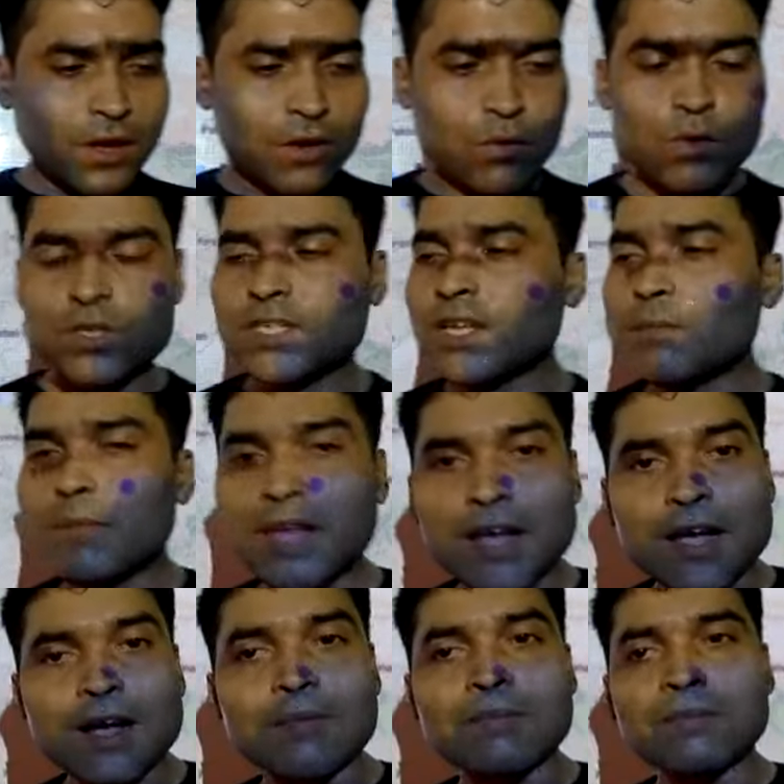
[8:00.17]
question may
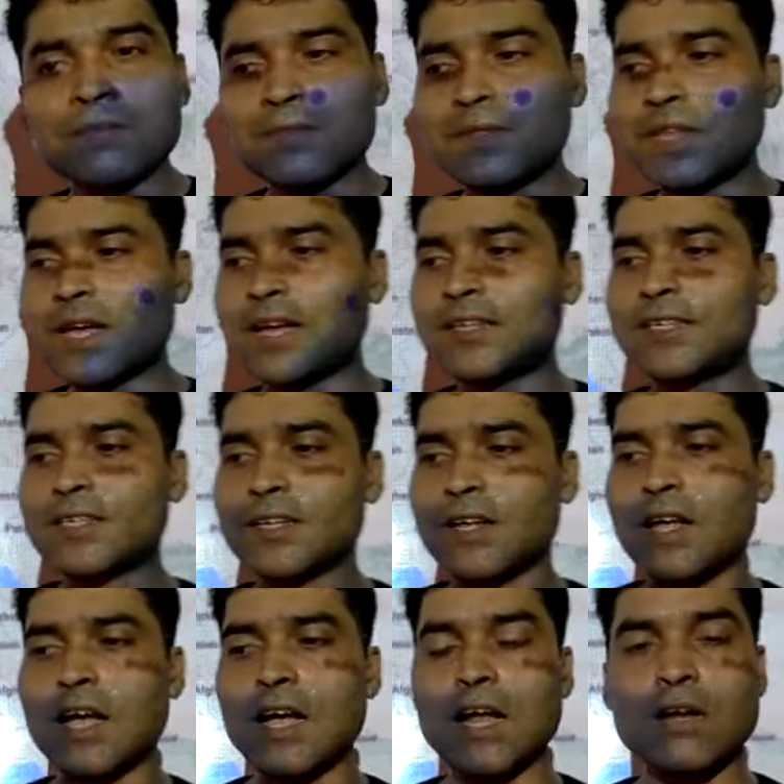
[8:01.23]
come that
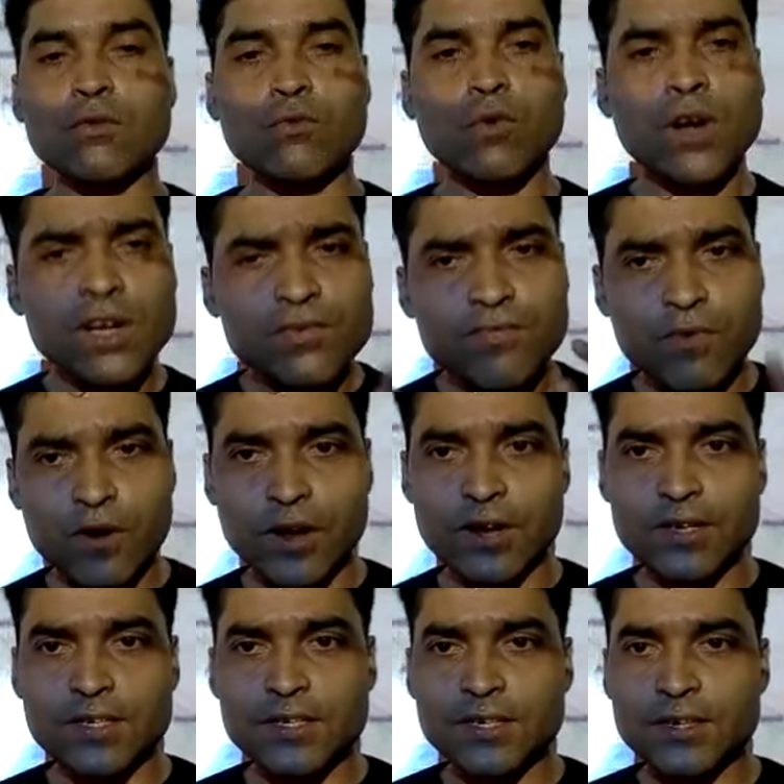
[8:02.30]
at what
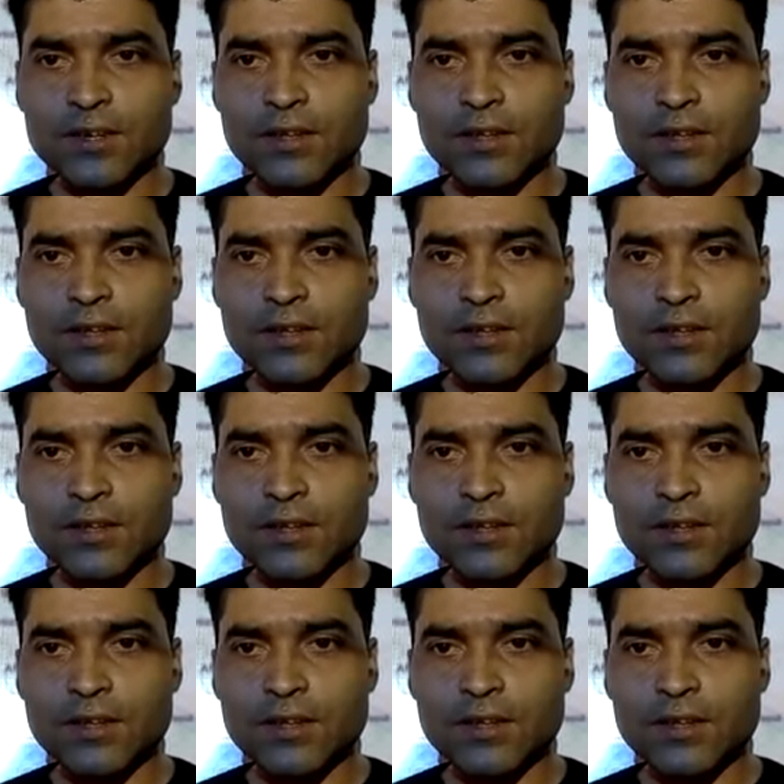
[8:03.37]
point